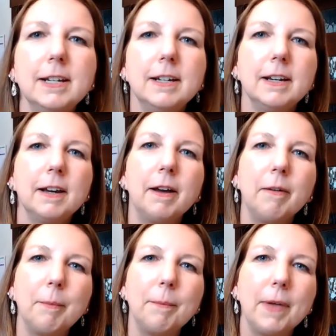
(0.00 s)

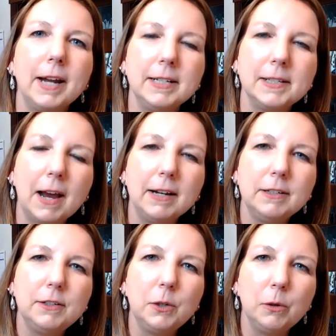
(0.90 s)
I
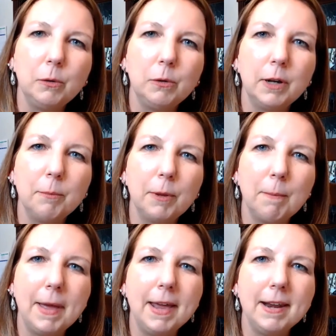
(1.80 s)
decided to
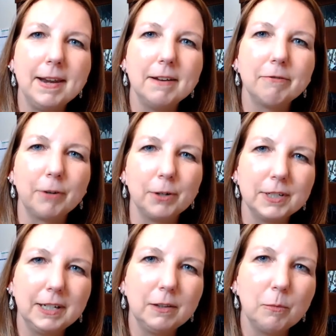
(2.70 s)
implement first
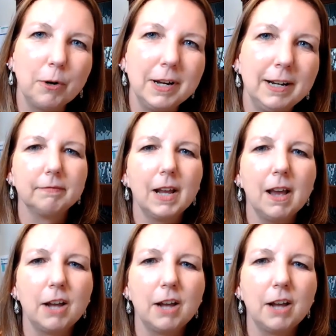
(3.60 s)
thing in the morning.